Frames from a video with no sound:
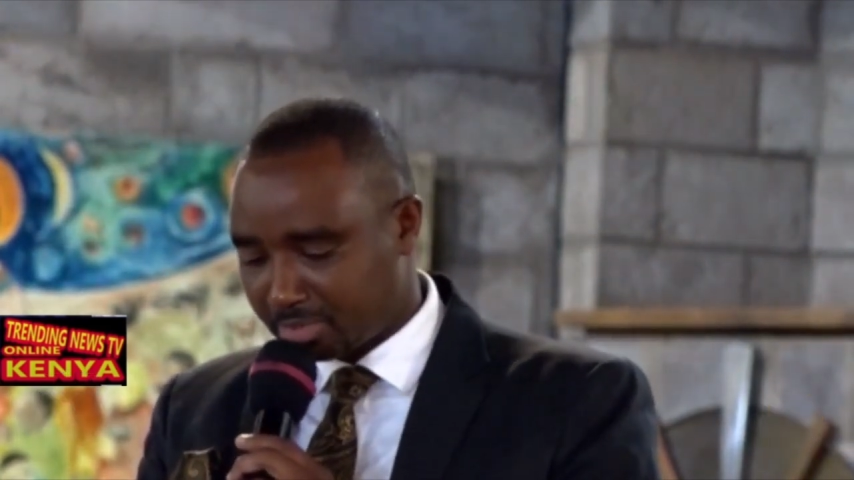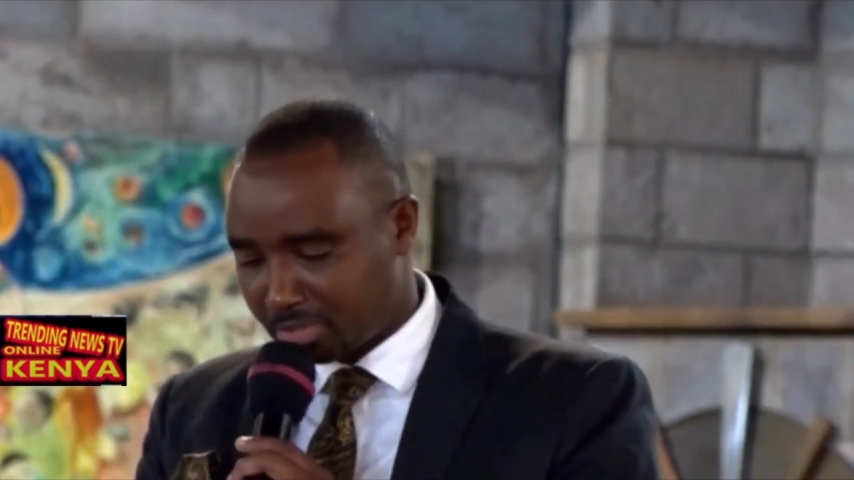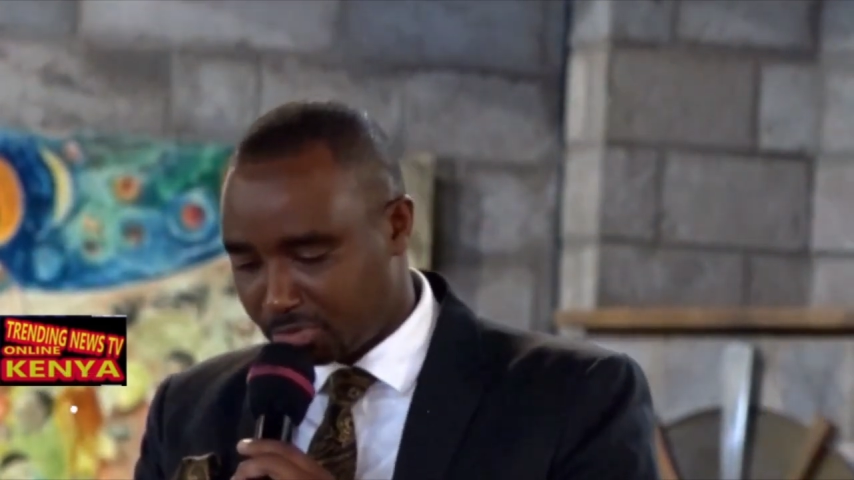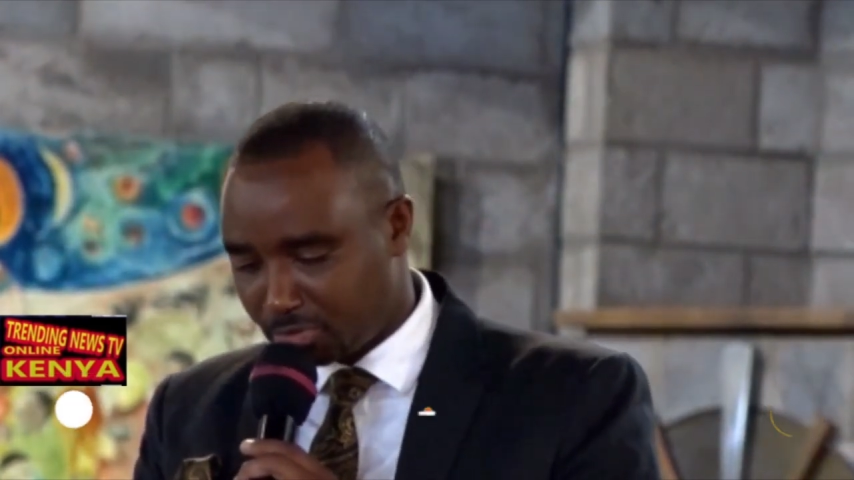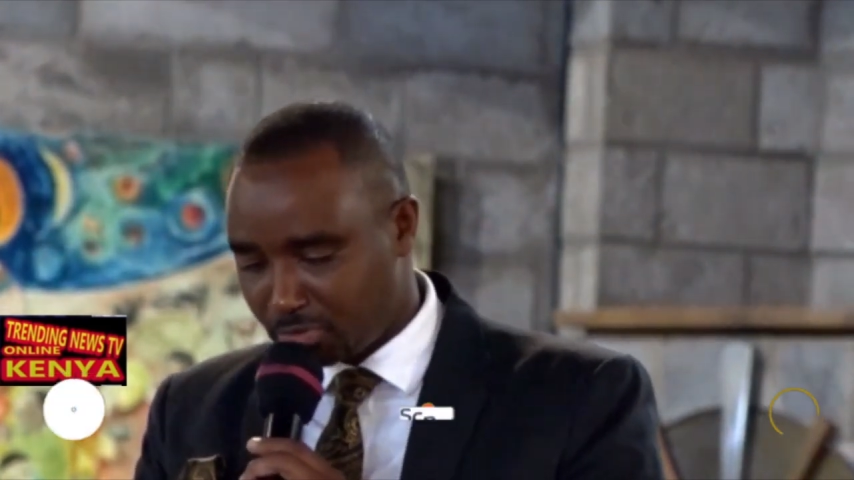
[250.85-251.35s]

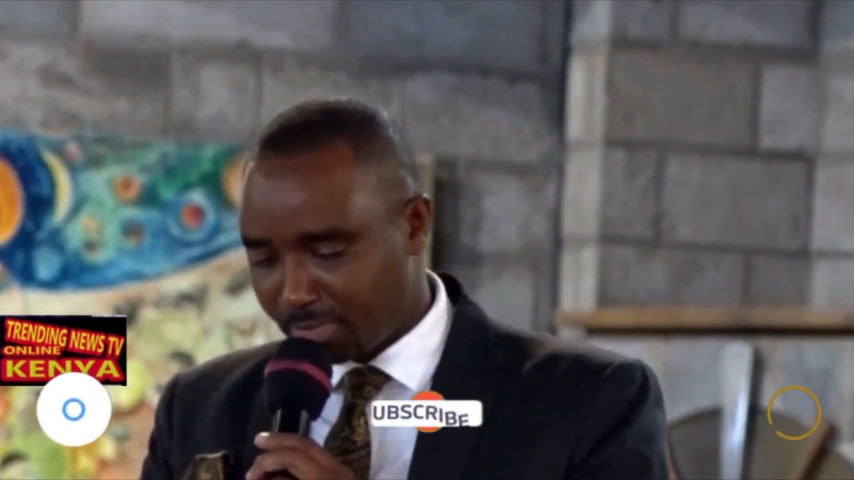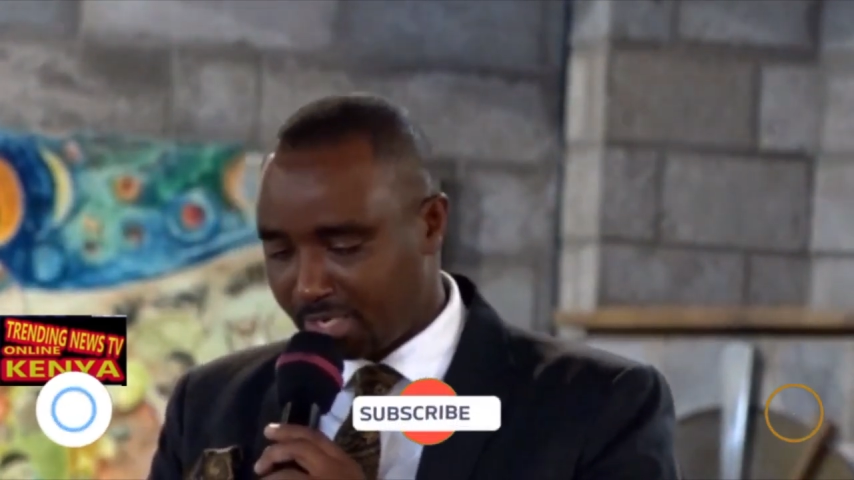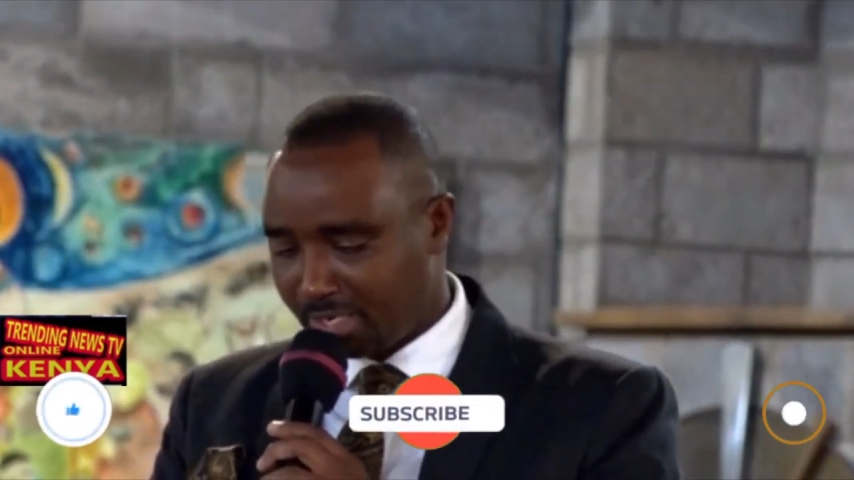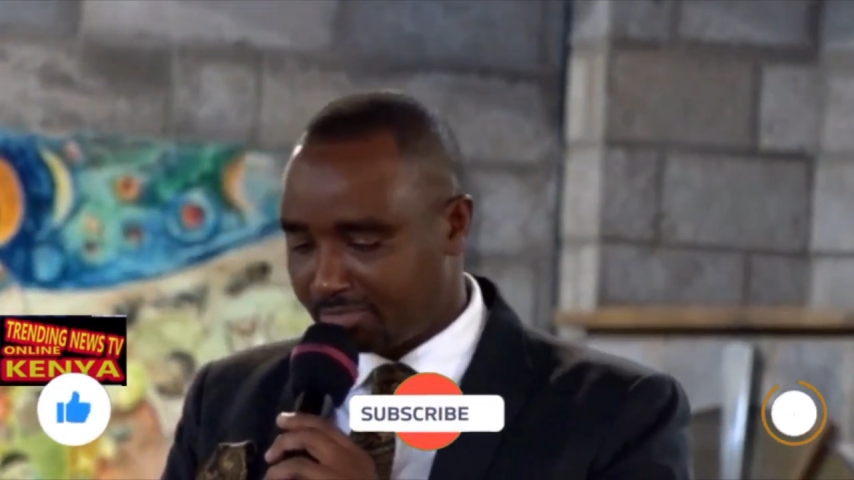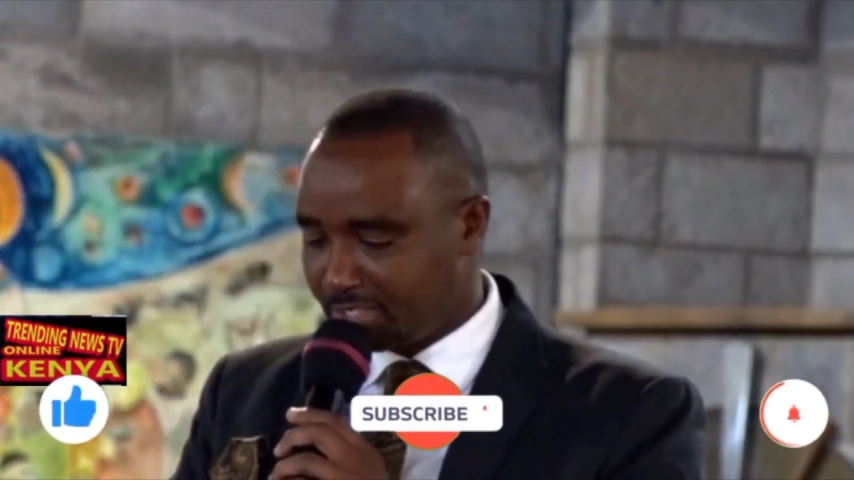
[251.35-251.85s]
through my
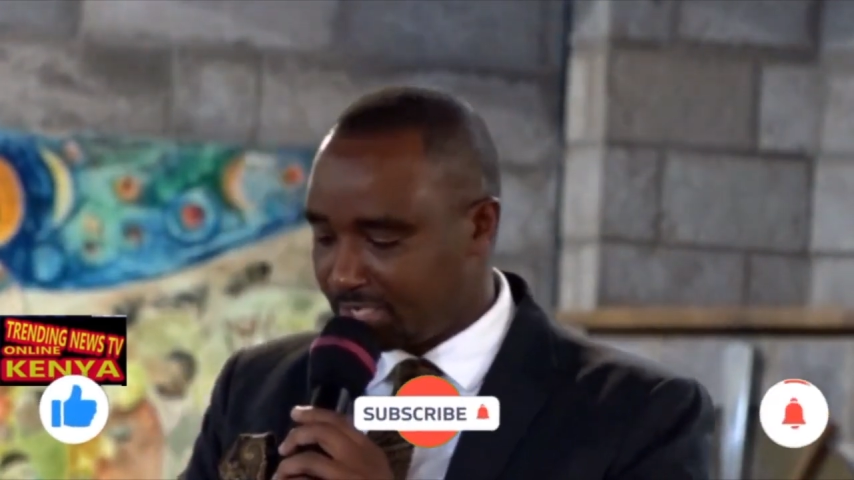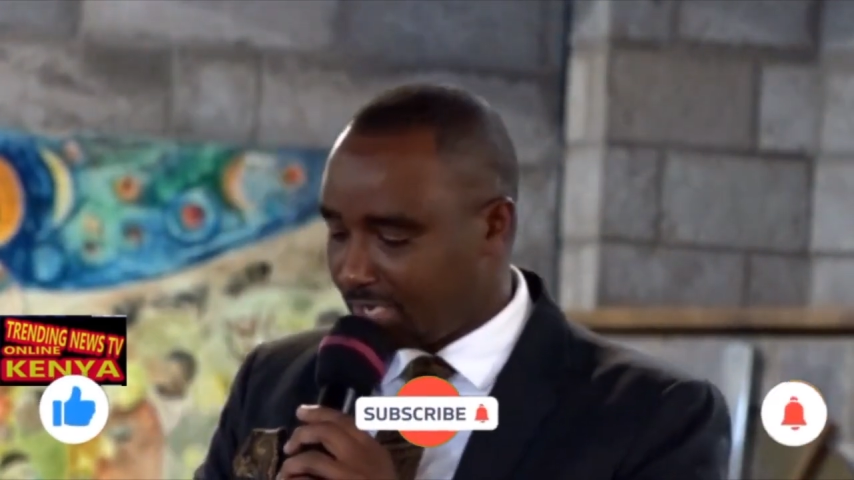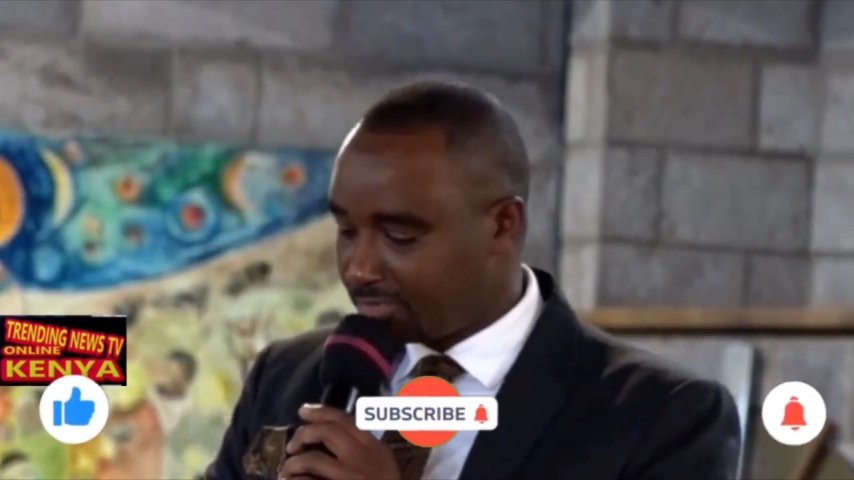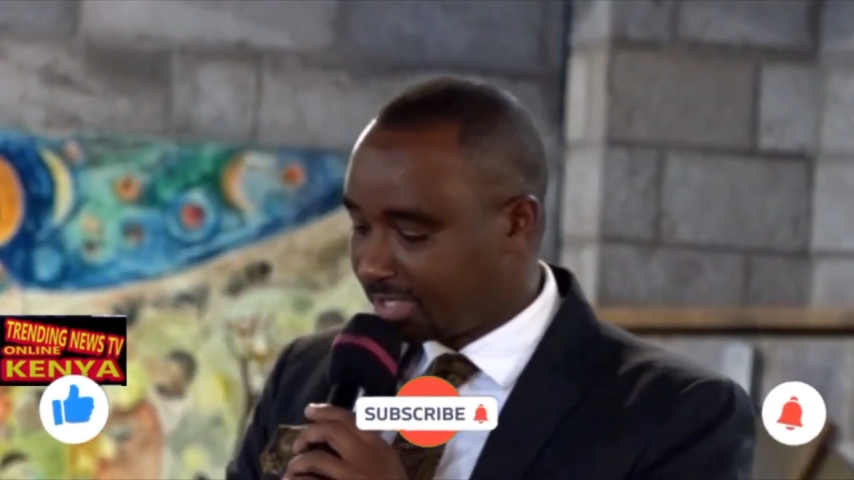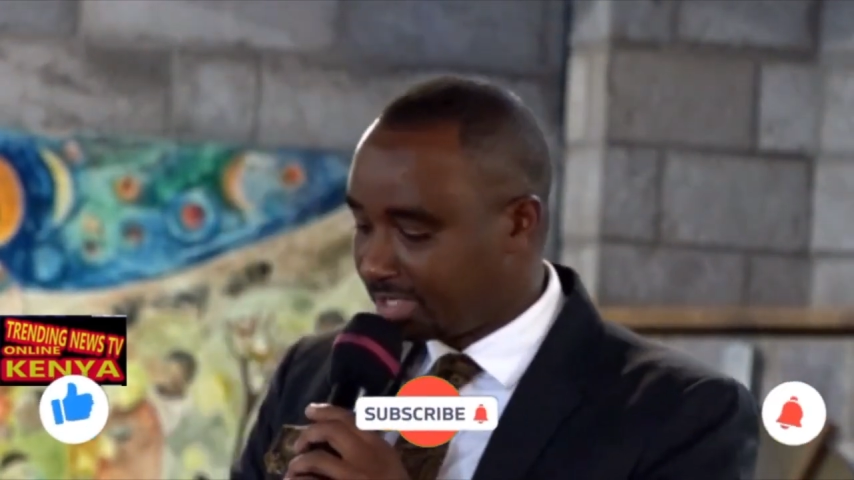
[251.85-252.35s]
lovely
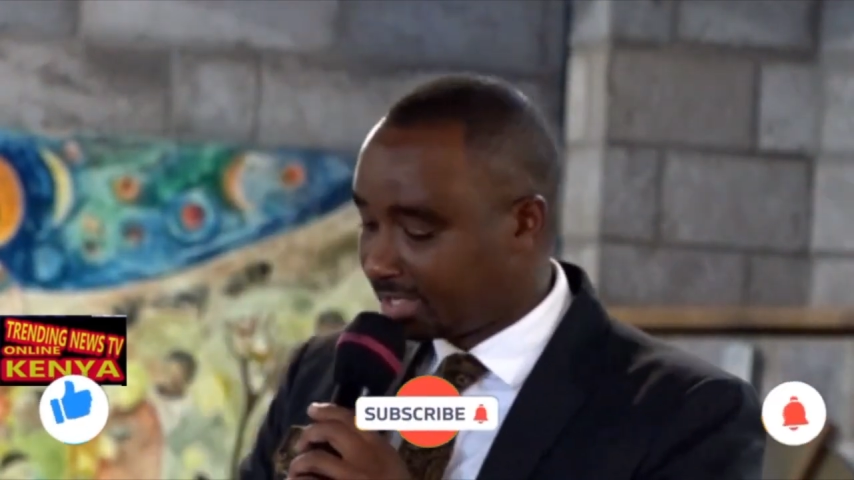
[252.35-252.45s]
girlfriend